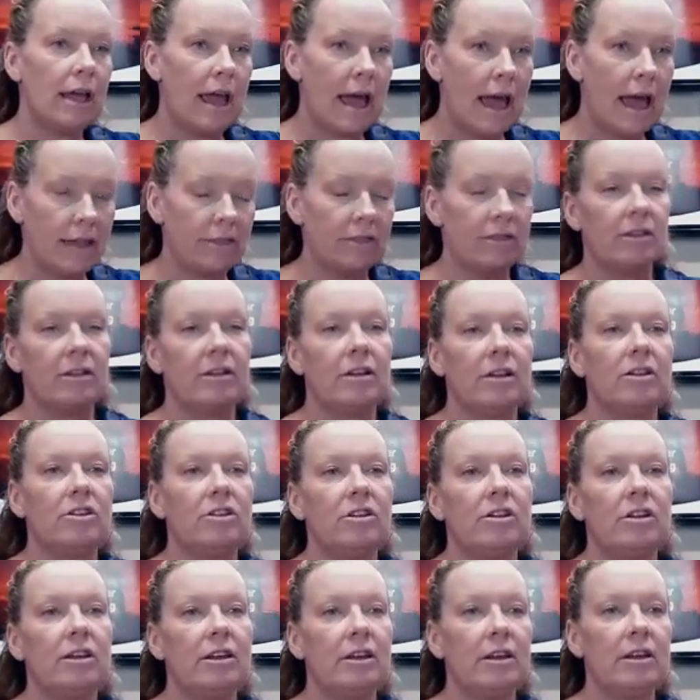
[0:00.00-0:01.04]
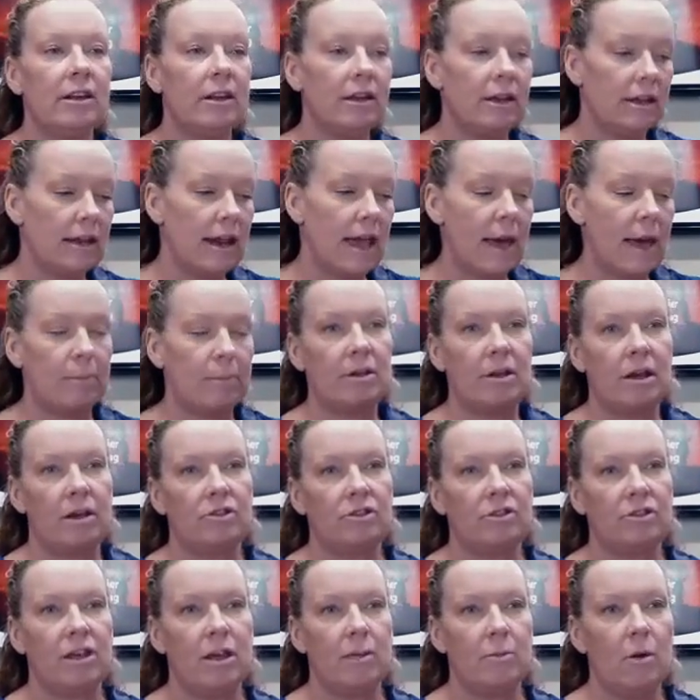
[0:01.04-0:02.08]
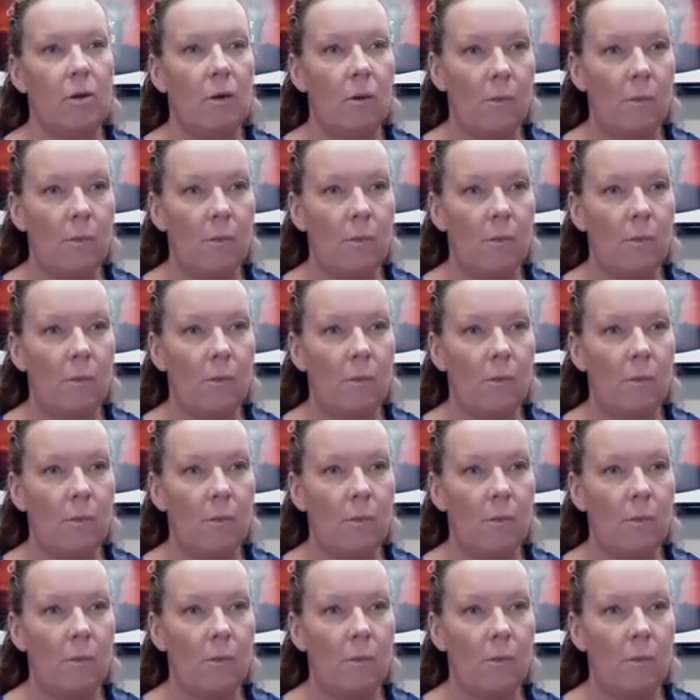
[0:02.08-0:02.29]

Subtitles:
at the appetizer table.